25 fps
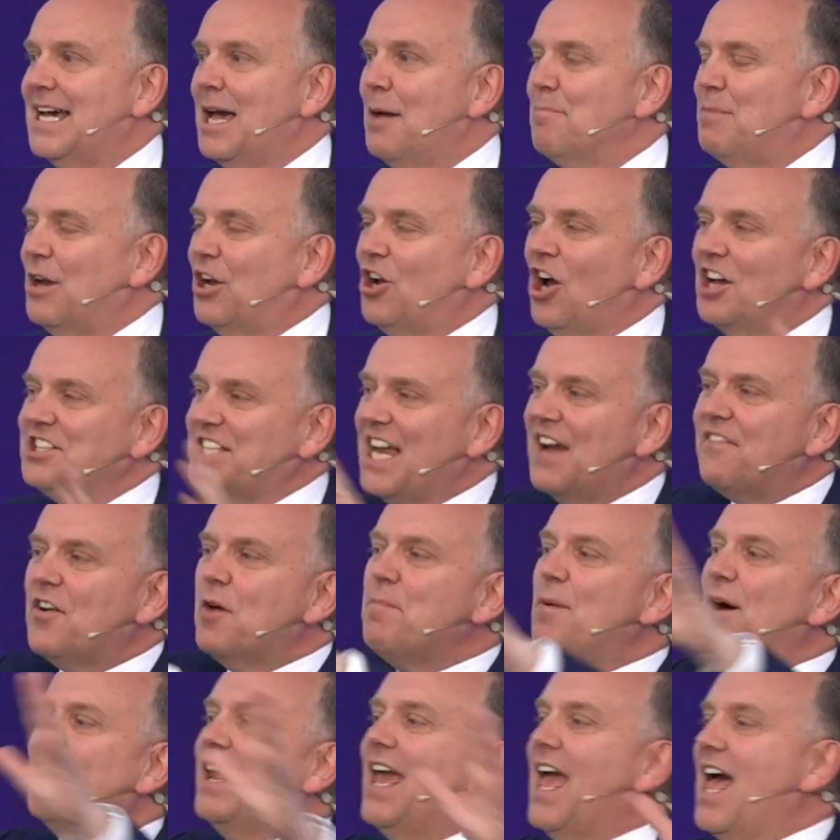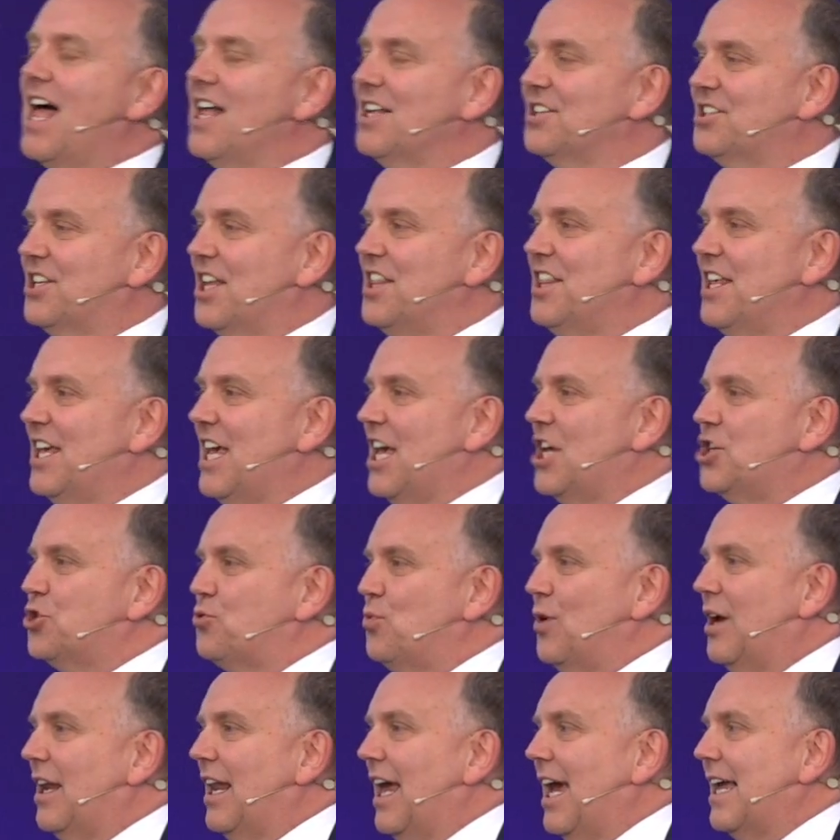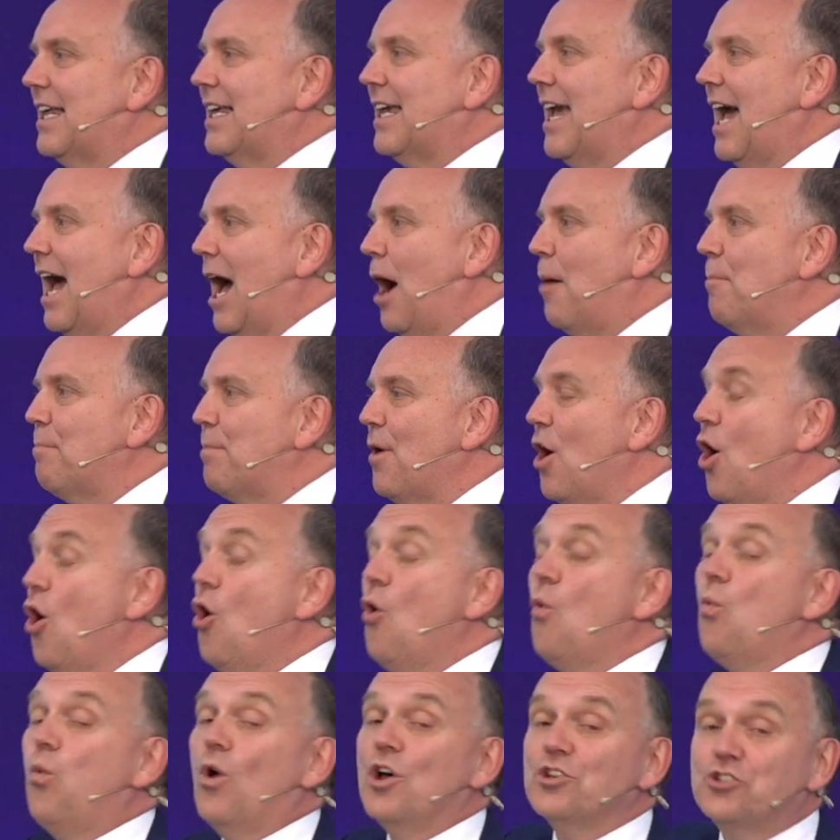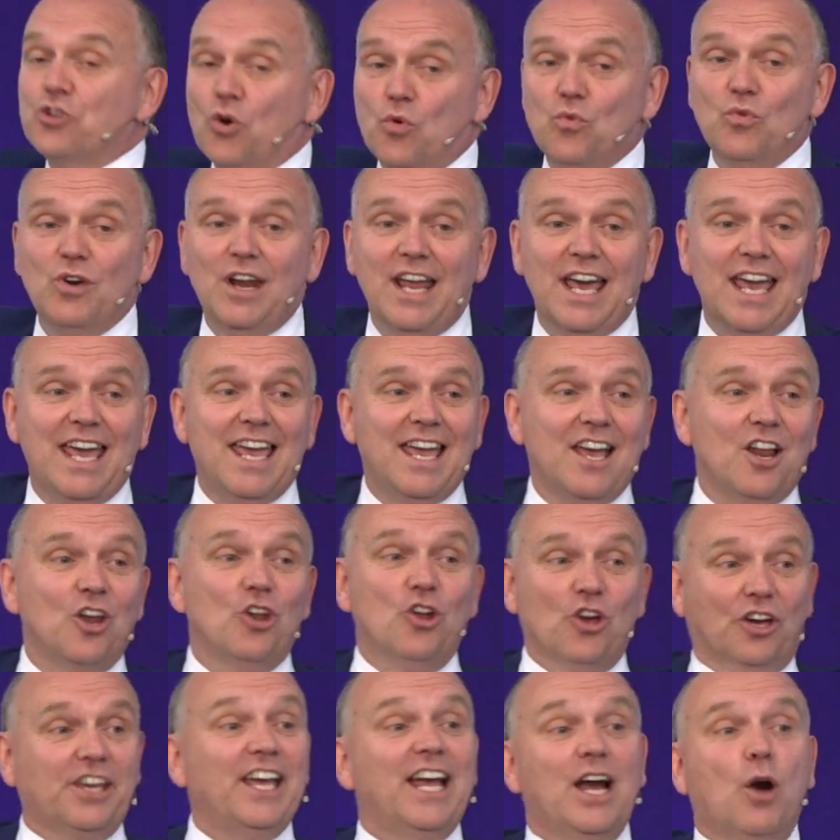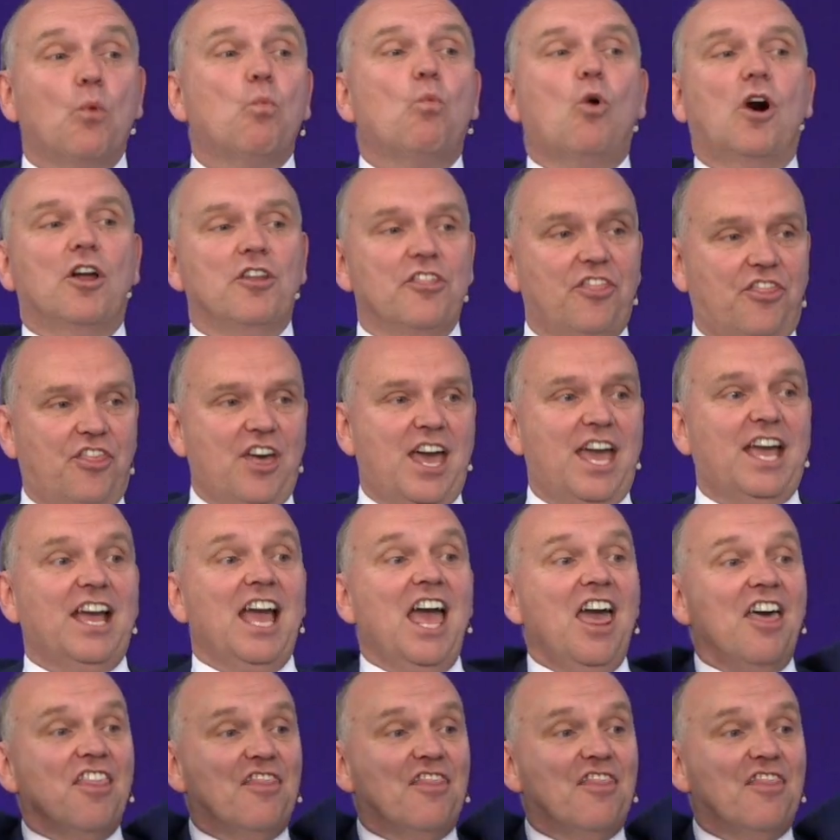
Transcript: Because everybody else in the Israelite camp was only looking at one thing.